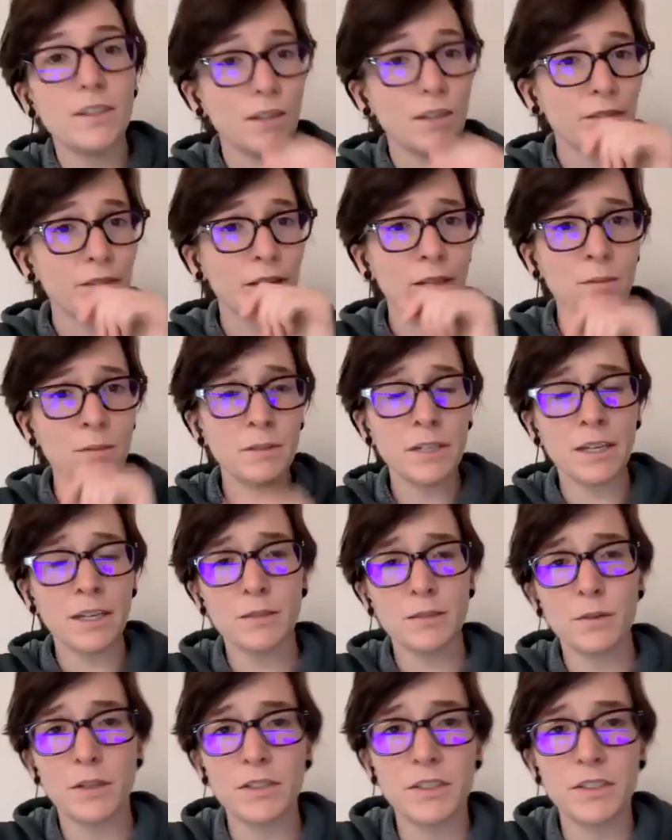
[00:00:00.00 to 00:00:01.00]
if anyone has
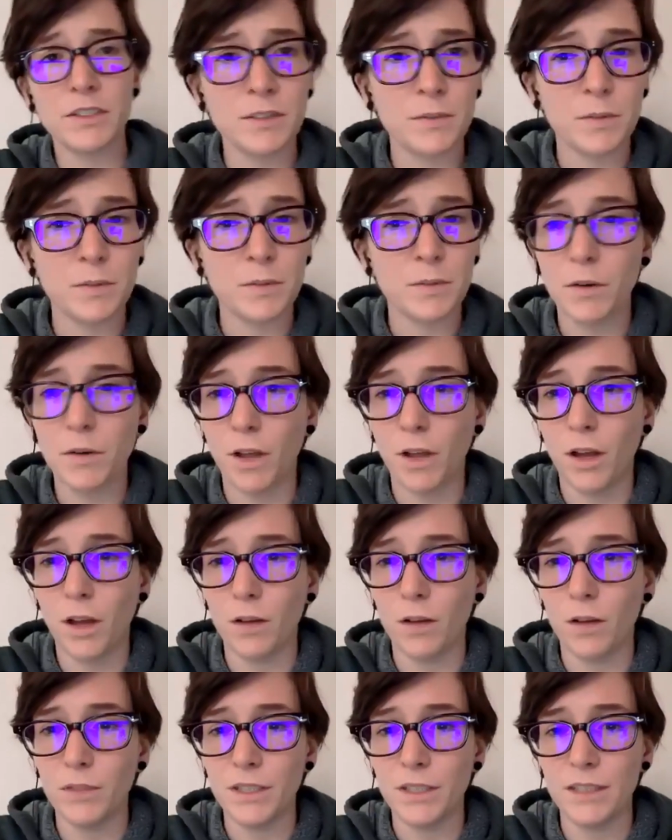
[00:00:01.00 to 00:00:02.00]
questions as we go
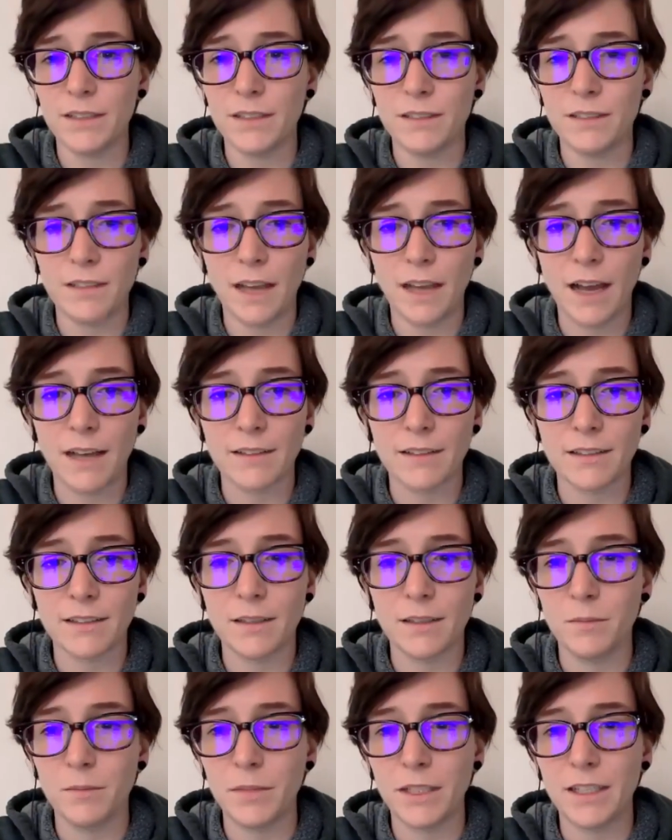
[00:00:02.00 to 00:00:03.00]
along please ask
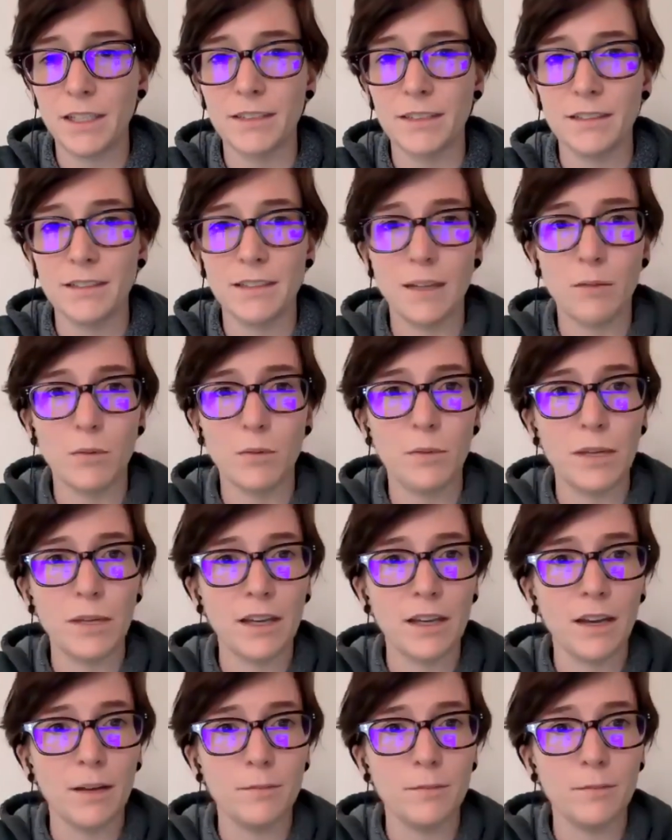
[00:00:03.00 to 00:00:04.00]
them because they will
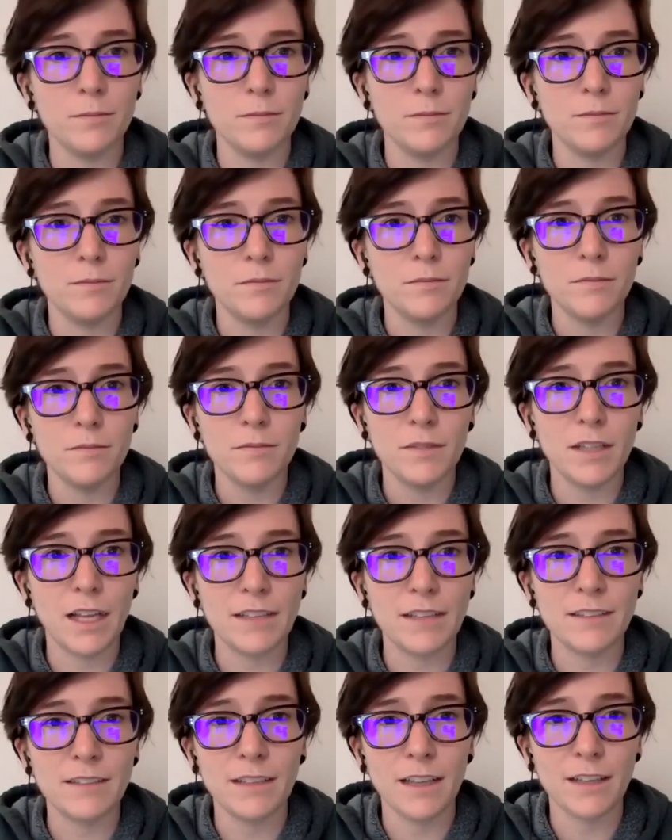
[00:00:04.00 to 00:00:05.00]
become
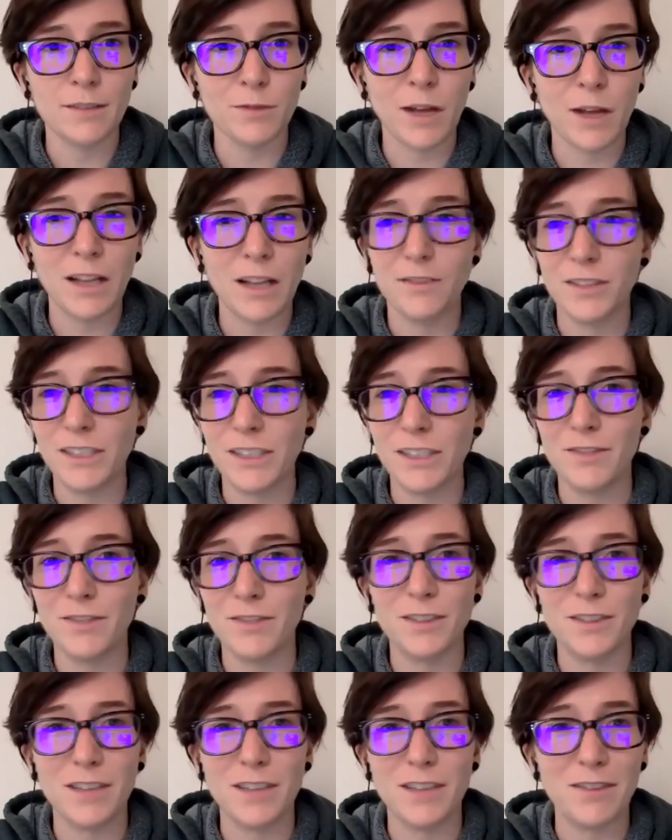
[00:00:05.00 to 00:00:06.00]
less and less relevant if
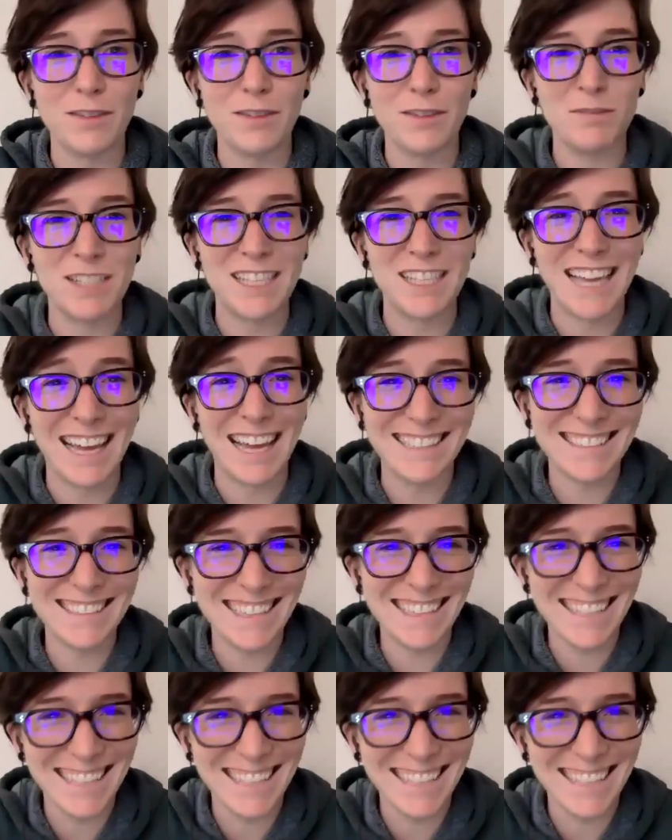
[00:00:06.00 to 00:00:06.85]
you save them to the end